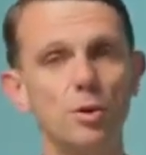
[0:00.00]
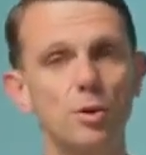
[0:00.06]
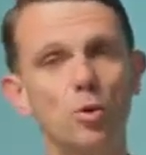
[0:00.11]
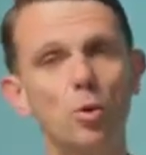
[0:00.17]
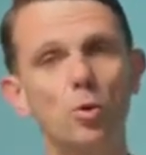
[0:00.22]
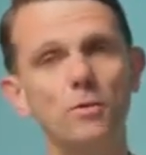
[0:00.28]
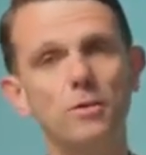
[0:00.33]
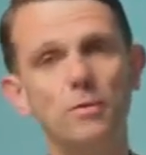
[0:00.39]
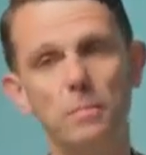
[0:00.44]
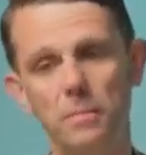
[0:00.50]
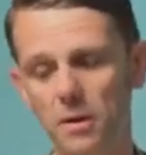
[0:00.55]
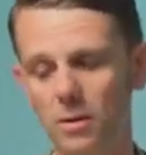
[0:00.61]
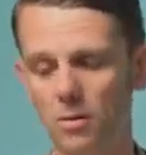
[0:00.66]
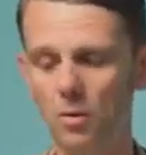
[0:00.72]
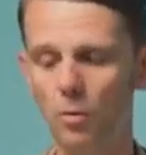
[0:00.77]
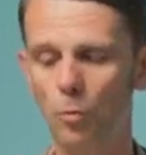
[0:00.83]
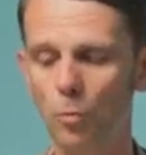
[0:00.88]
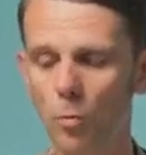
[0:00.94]
the Court of
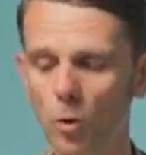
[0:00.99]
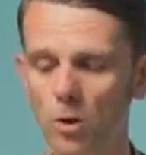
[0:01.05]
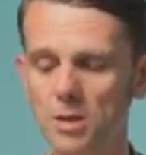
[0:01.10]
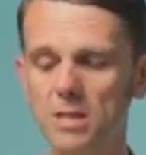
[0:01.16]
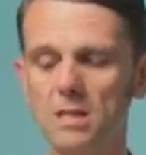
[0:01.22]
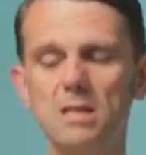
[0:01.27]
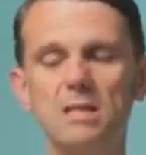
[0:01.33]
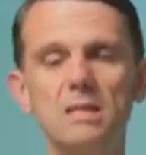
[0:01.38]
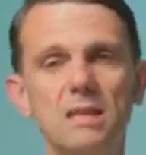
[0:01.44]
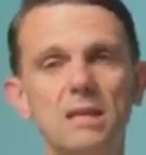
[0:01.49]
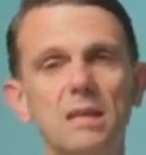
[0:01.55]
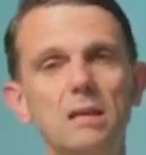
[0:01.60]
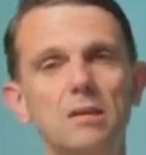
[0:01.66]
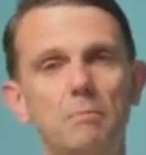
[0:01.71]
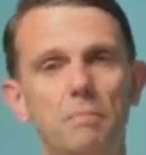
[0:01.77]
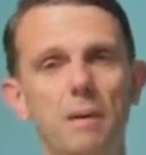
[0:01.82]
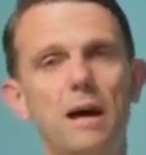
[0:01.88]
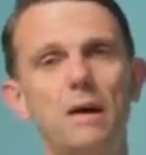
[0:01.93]
Appeal was
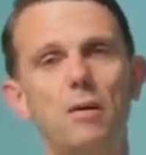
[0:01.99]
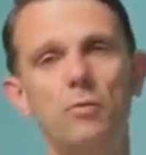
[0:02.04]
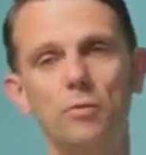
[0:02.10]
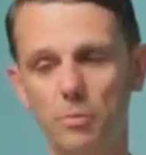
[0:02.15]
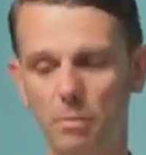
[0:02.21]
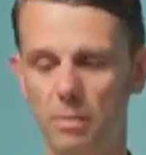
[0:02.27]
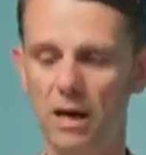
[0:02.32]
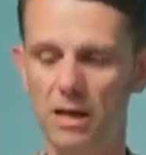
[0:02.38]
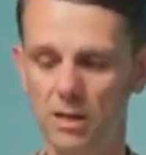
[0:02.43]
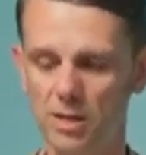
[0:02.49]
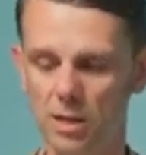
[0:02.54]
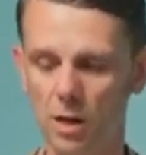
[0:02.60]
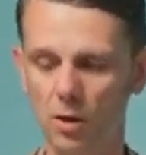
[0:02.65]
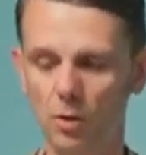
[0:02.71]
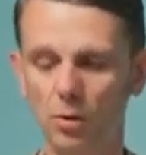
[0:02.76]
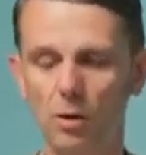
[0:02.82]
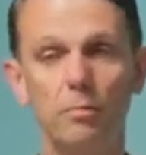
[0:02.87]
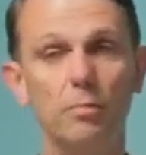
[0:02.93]
indeed bound by its
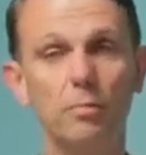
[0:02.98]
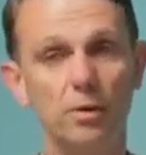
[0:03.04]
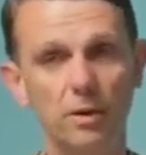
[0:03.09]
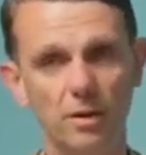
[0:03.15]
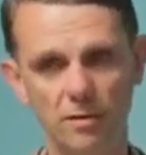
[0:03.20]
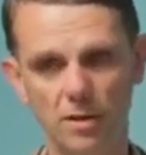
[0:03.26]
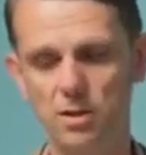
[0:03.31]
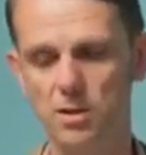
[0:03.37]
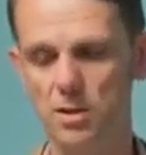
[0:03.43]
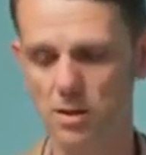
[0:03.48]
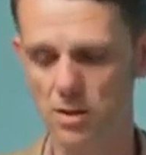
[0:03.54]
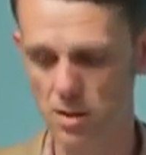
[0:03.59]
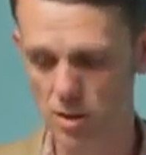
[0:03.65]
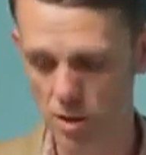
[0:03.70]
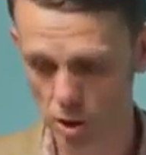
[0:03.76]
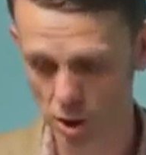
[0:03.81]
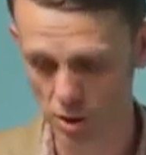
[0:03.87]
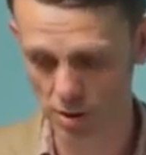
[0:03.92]
own previous
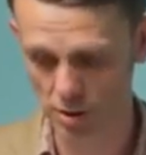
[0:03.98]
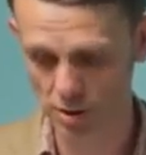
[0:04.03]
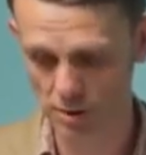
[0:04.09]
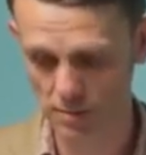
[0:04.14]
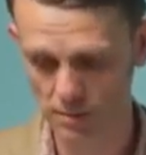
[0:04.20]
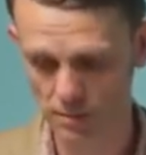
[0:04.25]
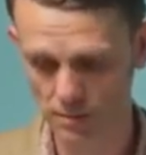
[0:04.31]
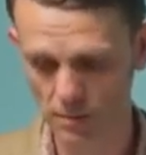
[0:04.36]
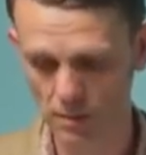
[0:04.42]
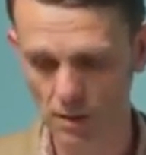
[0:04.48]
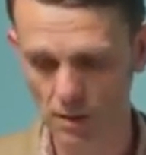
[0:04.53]
decisions.